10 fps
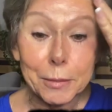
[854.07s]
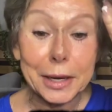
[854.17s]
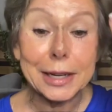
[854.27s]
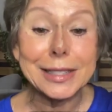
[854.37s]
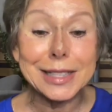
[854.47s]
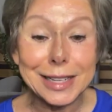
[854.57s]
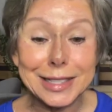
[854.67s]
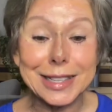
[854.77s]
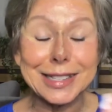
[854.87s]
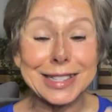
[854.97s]
but it
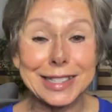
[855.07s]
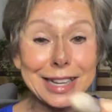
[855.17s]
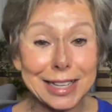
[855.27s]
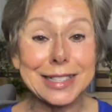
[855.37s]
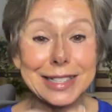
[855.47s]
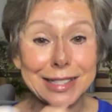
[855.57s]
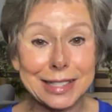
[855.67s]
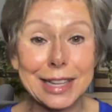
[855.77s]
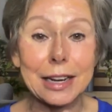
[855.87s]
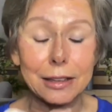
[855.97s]
doesn't
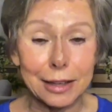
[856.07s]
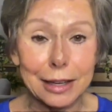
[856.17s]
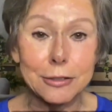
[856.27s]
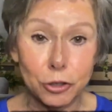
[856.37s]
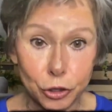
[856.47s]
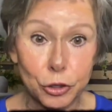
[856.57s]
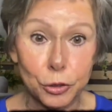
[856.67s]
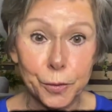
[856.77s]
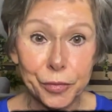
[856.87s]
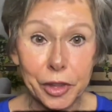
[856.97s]
settle
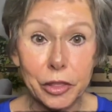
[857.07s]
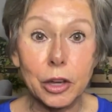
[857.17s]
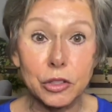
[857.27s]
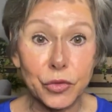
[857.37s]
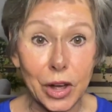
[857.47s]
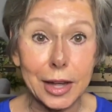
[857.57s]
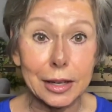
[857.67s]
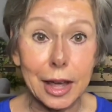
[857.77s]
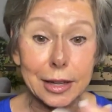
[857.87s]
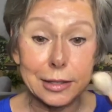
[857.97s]
into those
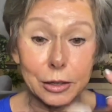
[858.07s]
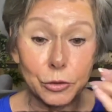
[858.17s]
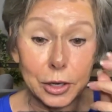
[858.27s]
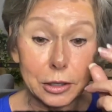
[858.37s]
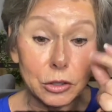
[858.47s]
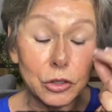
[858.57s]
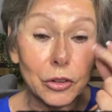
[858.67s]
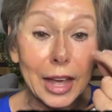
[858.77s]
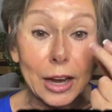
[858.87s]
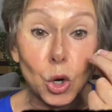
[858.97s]
fine lines and wrinkles
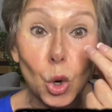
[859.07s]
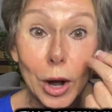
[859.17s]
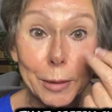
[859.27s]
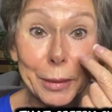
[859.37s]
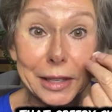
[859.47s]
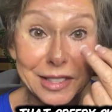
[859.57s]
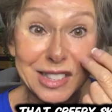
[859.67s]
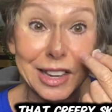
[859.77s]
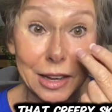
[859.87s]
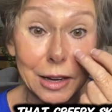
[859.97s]
or that crepey
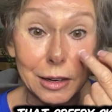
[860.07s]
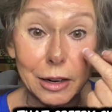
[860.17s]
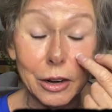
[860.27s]
skin,